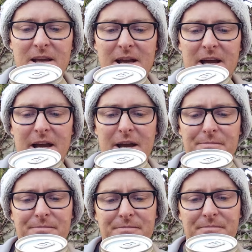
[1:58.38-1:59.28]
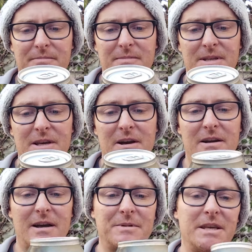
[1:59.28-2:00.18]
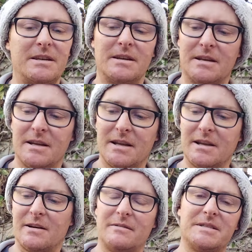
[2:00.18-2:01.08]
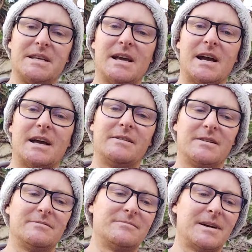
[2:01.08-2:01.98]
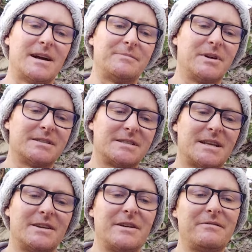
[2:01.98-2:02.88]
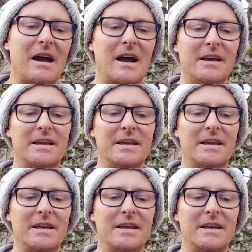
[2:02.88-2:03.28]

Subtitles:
I mean, obviously I don't have high